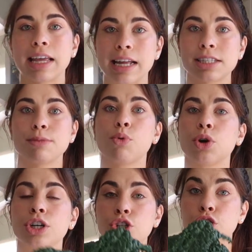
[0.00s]
get some
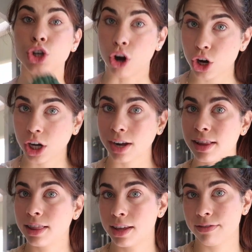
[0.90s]
more dark
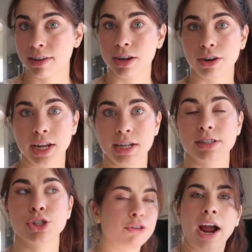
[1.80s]
leafy
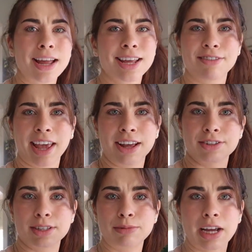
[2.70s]
greens. Variety of
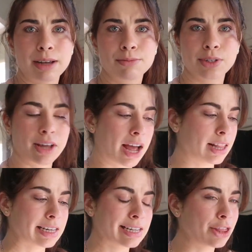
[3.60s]
kale. Sometimes I
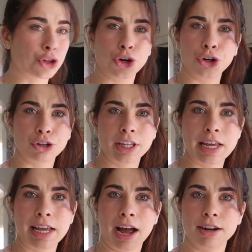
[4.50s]
like to get the
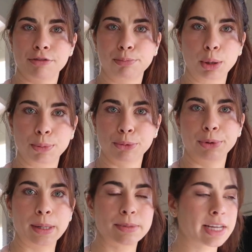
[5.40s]
curly kind of purple
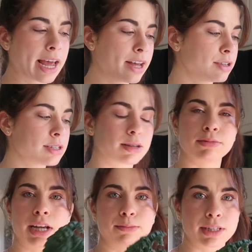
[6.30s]
ribbed kale.
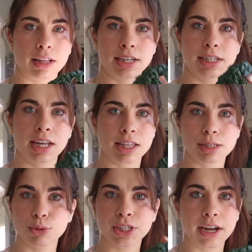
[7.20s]
Sometimes I like to get
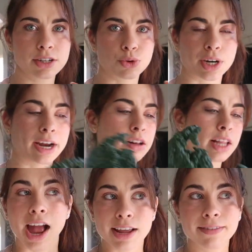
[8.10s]
this more dinosaur
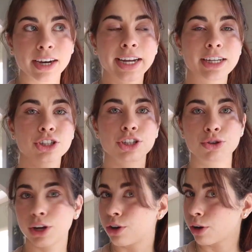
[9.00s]
kale. Any variation
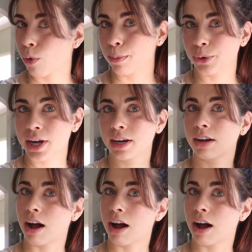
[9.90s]
you can incorporate